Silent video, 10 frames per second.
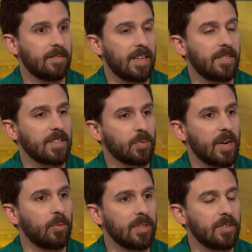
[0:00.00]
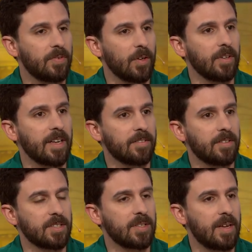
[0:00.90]
and that's when I really felt like
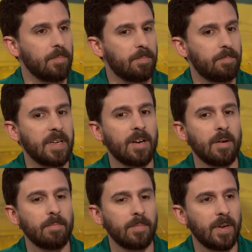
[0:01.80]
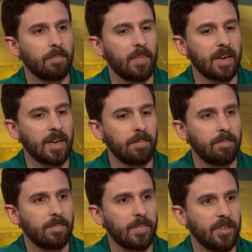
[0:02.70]
this had become my
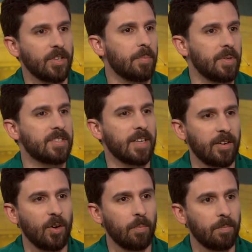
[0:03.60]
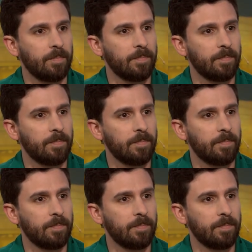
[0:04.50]
adopted second home.